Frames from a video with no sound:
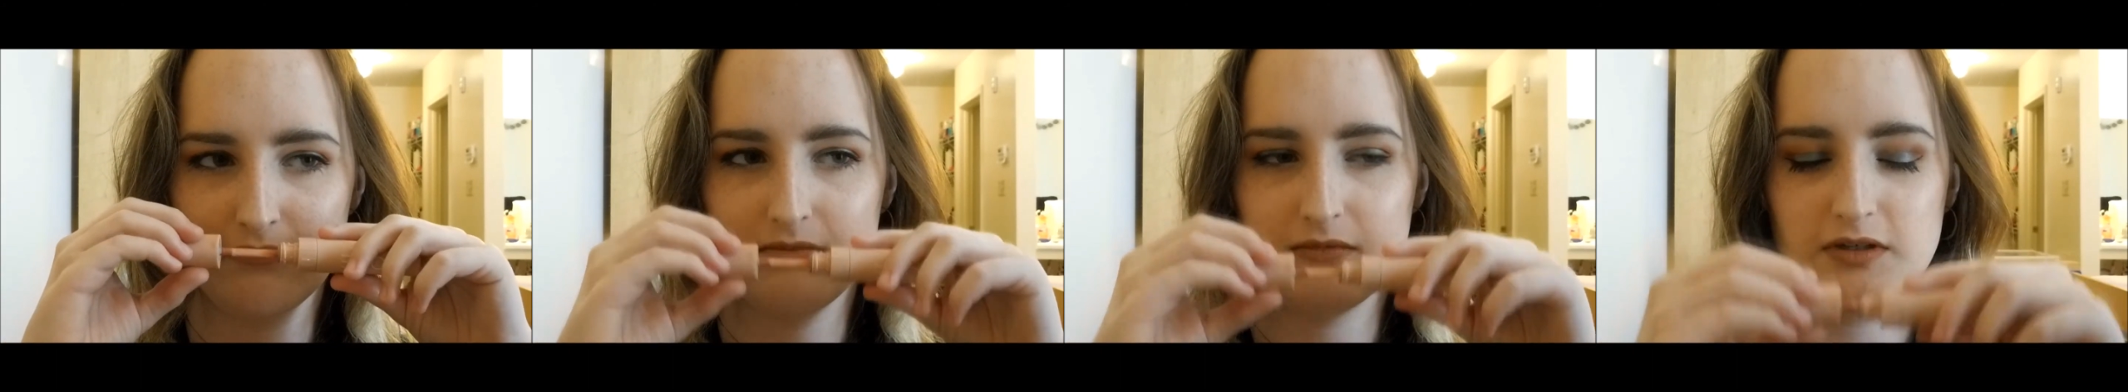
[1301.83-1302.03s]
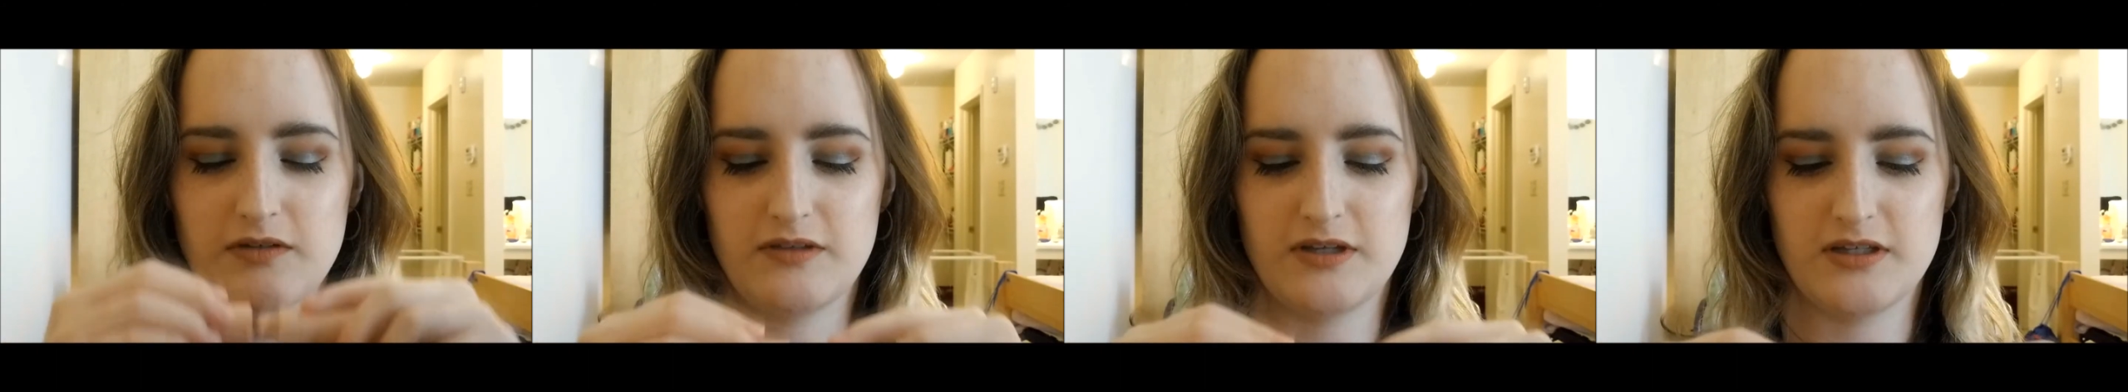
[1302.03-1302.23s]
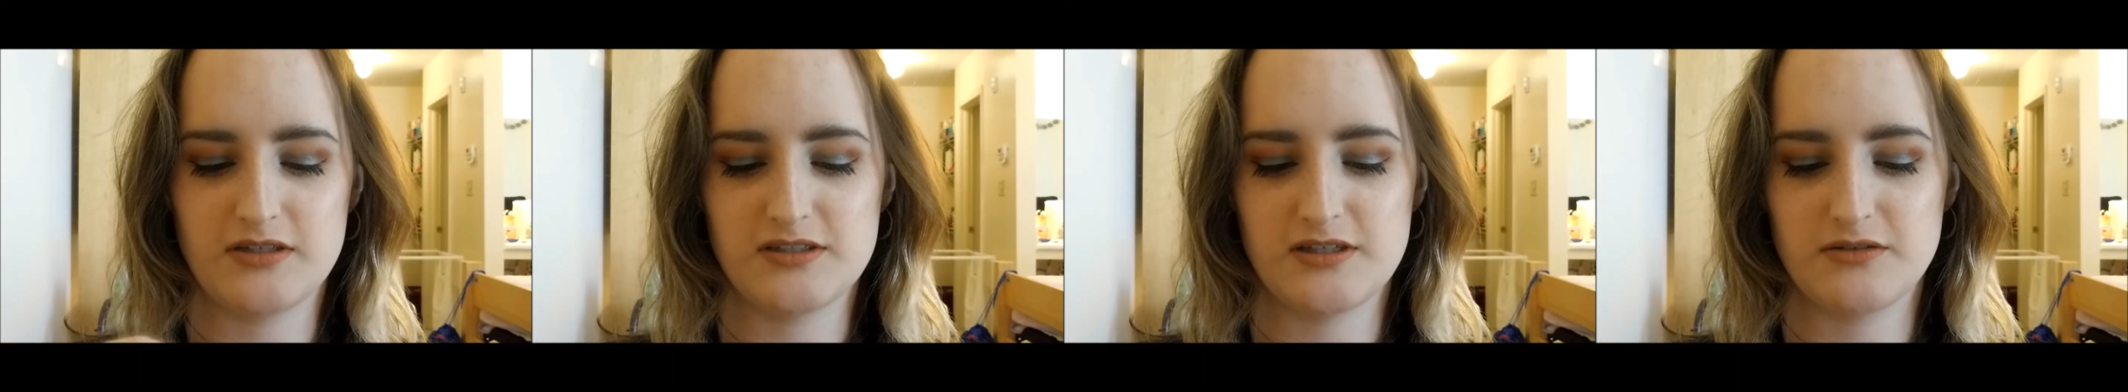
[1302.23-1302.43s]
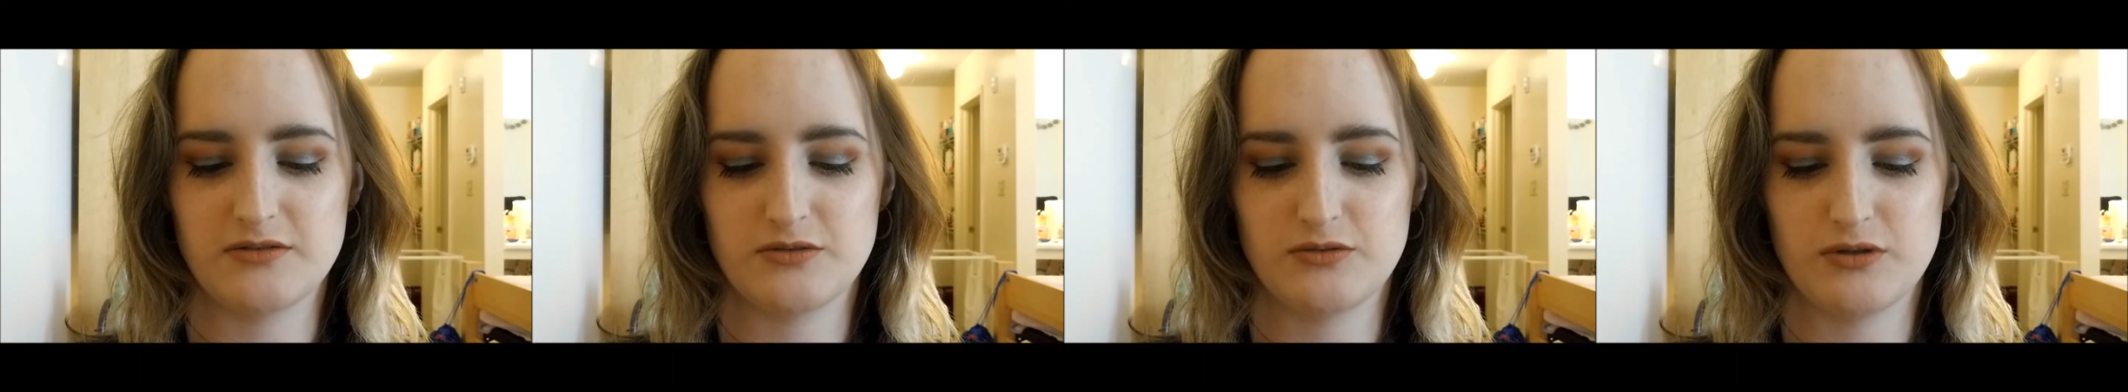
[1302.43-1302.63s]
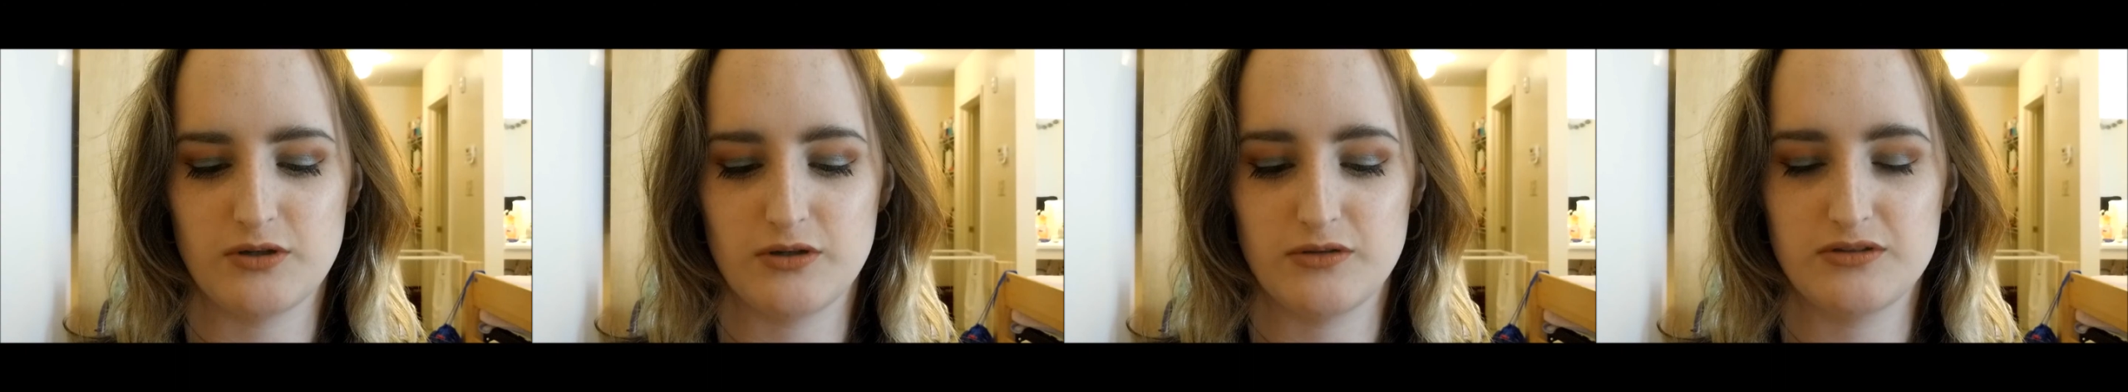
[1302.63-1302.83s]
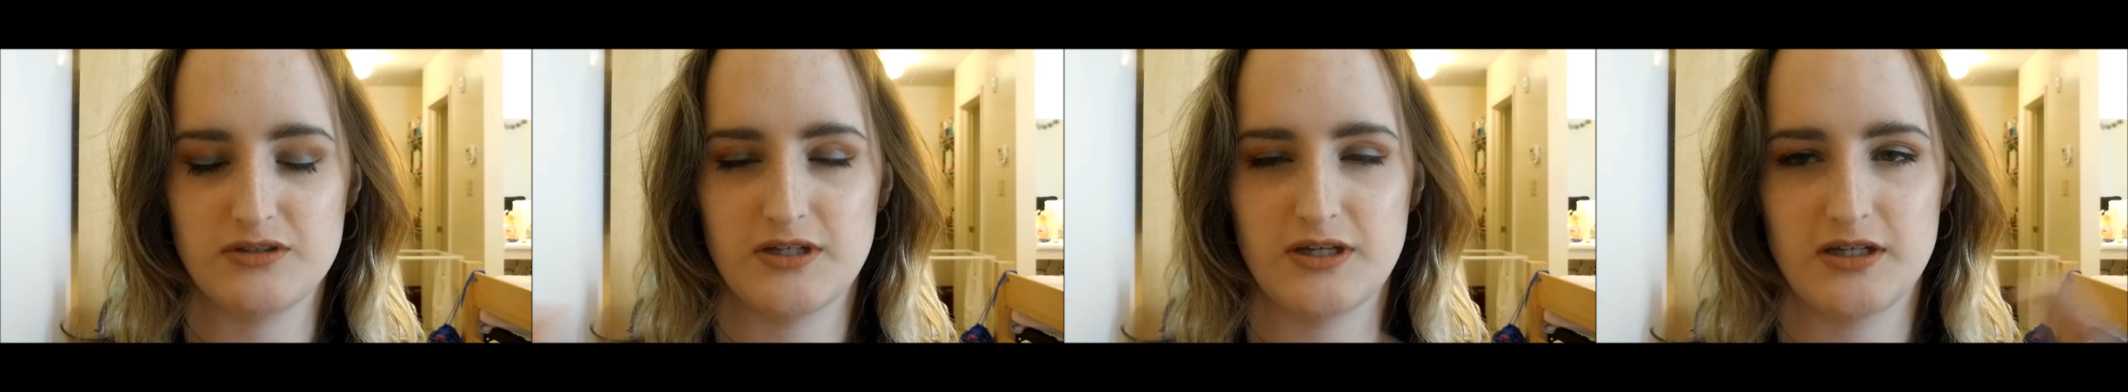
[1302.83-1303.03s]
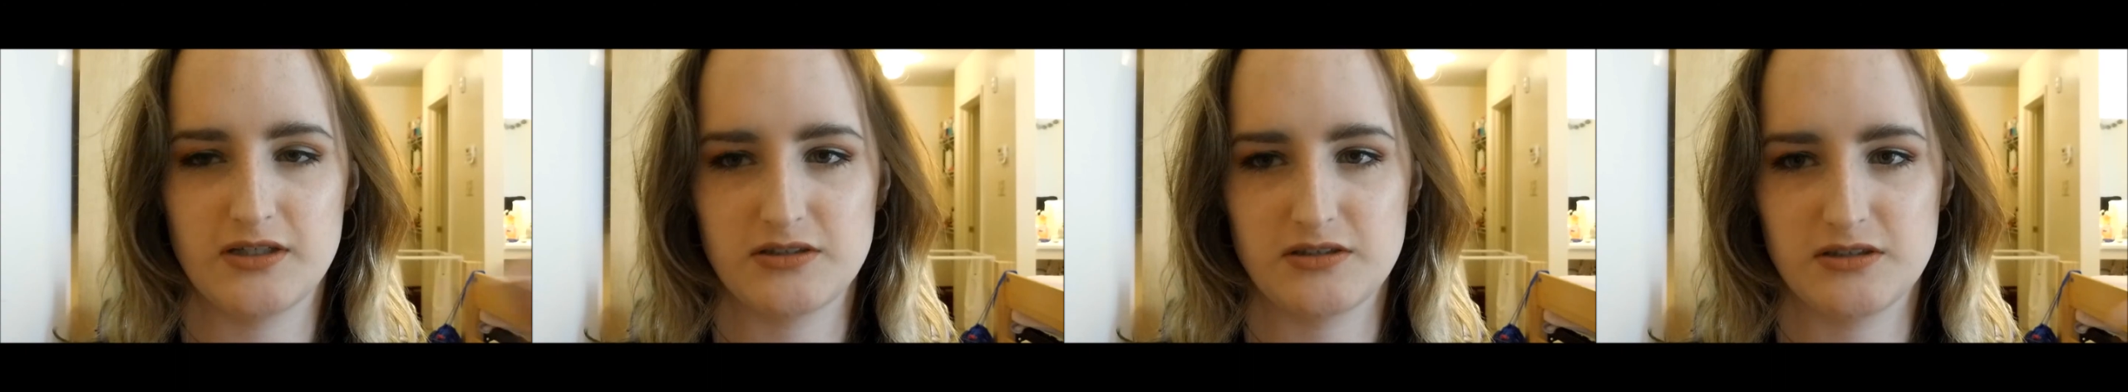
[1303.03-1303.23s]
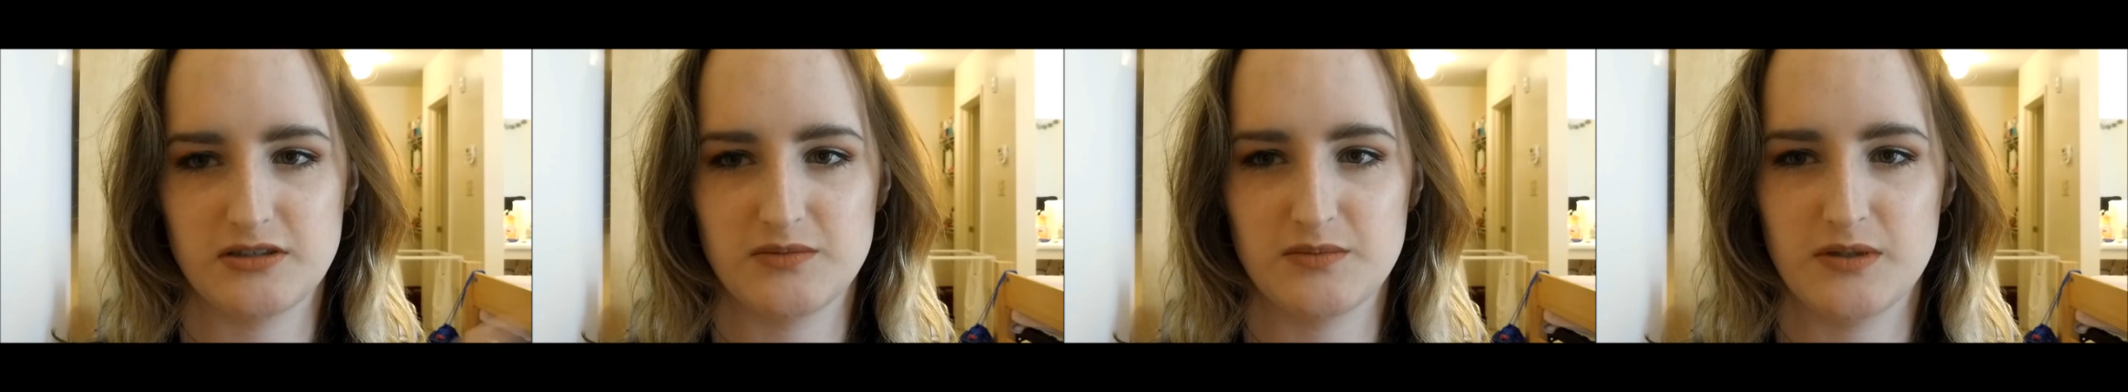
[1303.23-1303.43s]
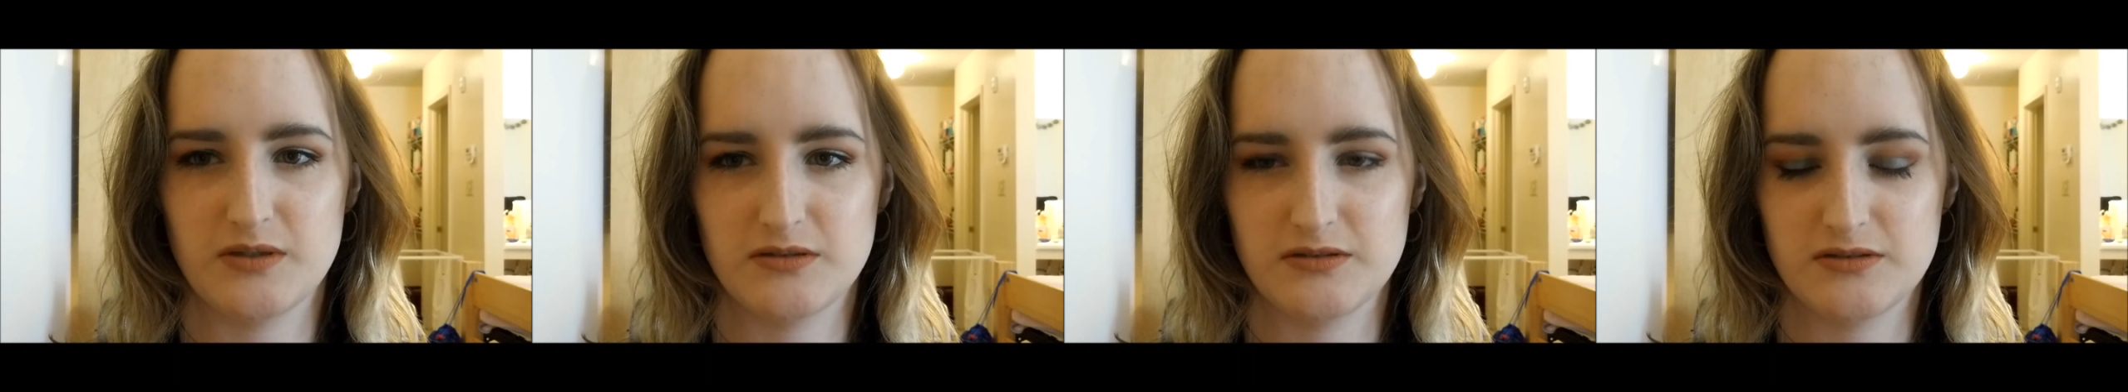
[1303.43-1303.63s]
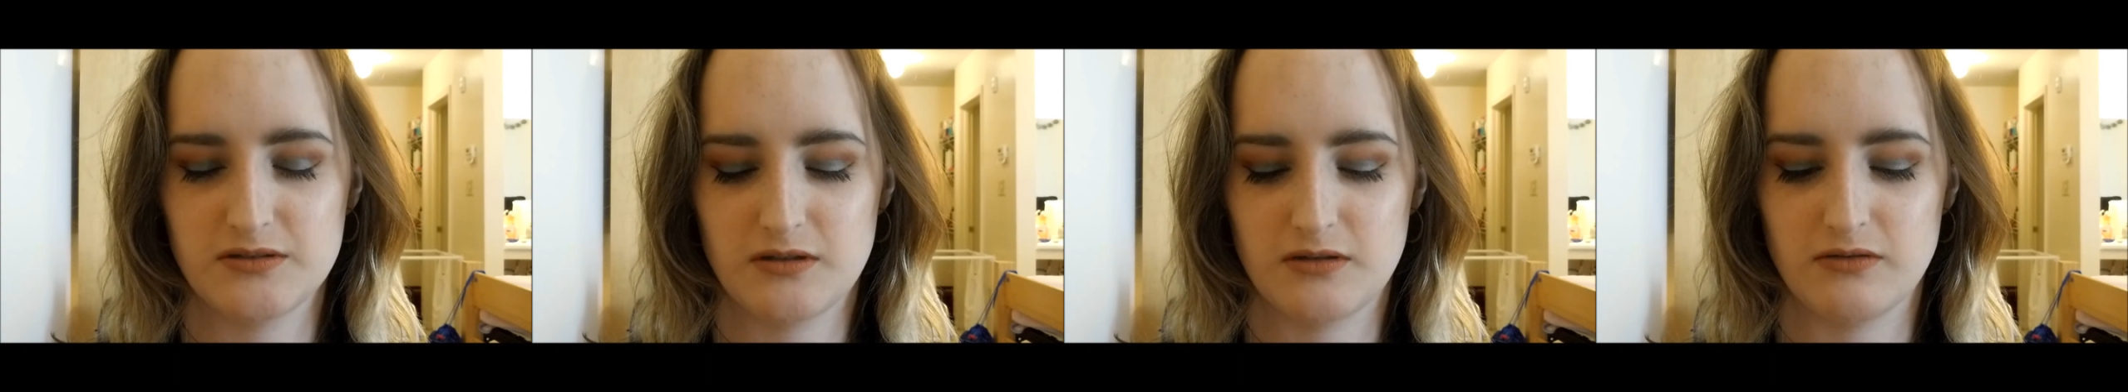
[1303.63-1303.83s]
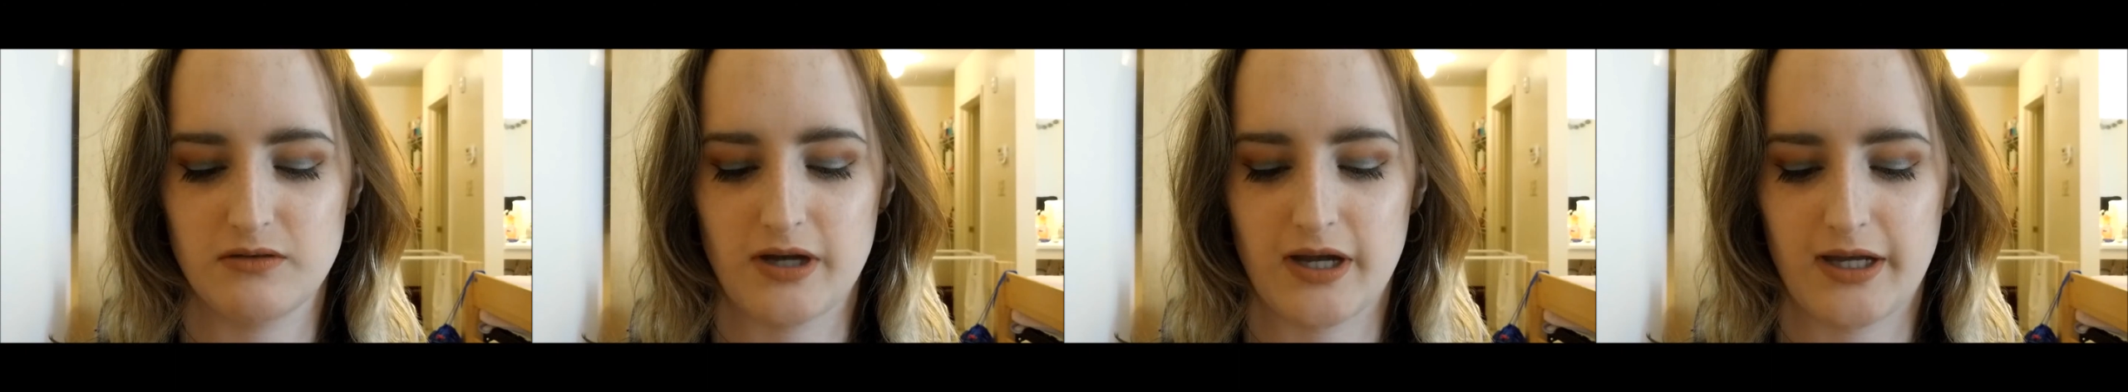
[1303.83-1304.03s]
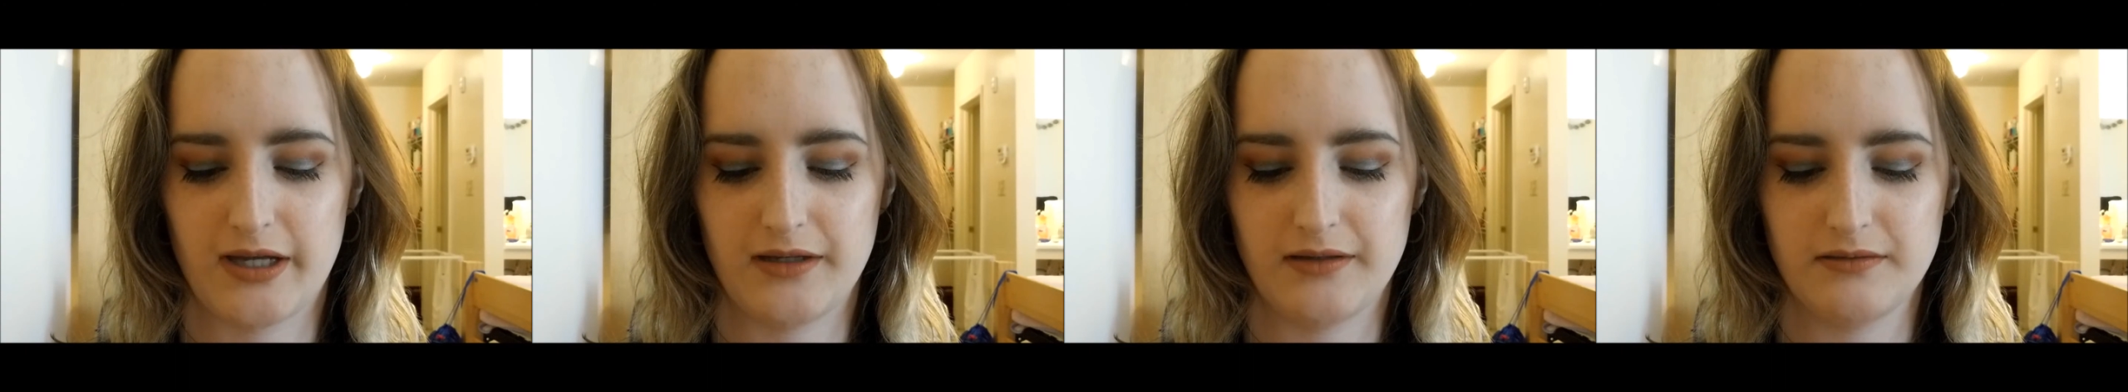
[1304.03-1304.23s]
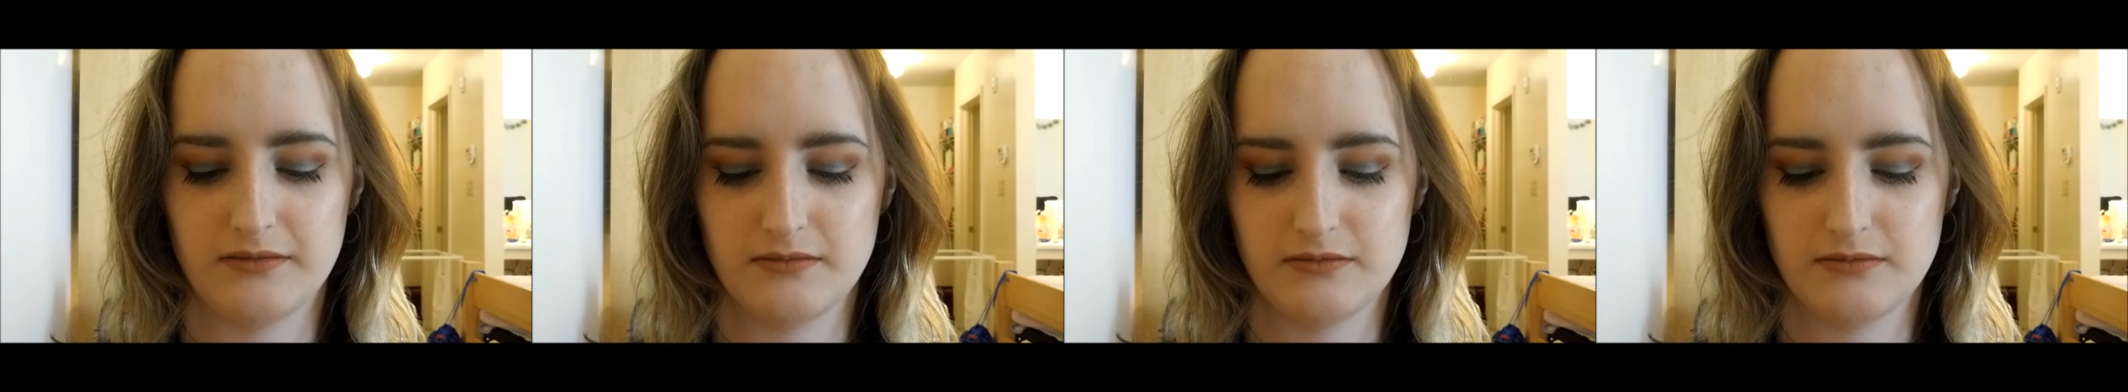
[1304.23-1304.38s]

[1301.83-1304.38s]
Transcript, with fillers: If that sounds gross, it actually smells alright.